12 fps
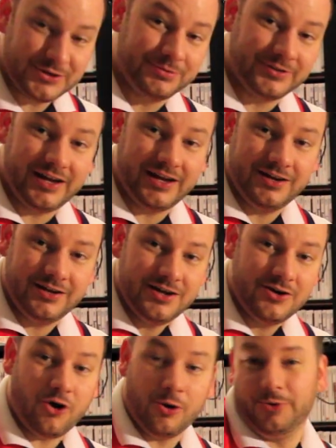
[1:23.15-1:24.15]
to play
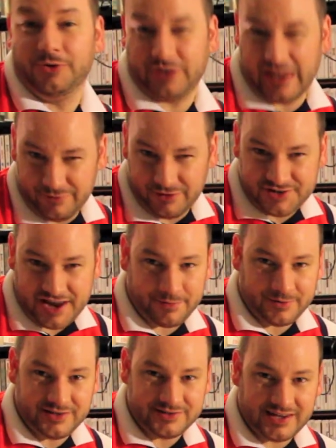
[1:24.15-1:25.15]
almost every
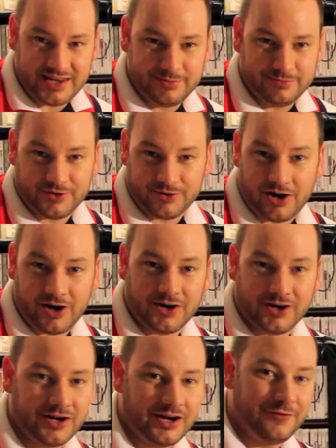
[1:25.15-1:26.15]
Japanese game. There
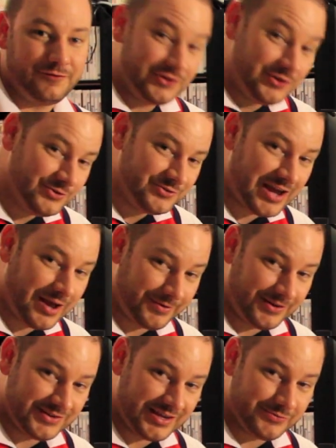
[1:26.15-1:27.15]
are a few
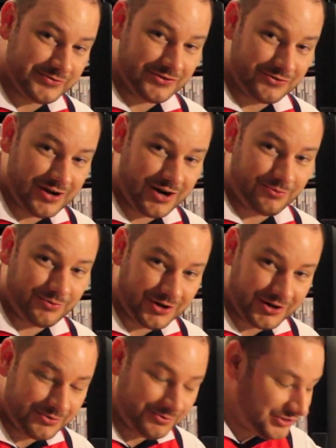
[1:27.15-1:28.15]
Japanese games that do not
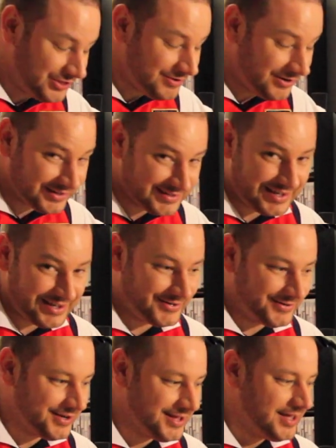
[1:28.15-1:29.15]
work with the American
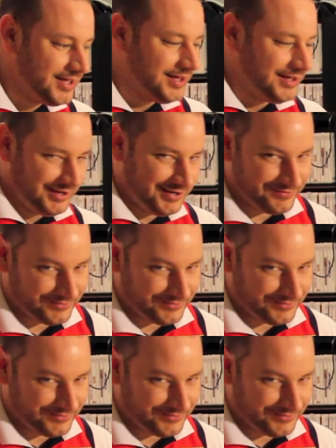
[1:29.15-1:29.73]
Saturn, and of